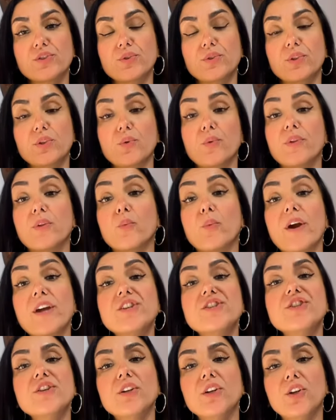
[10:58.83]
to you, the way
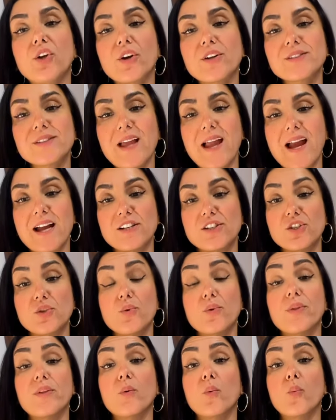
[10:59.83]
she looks at you, the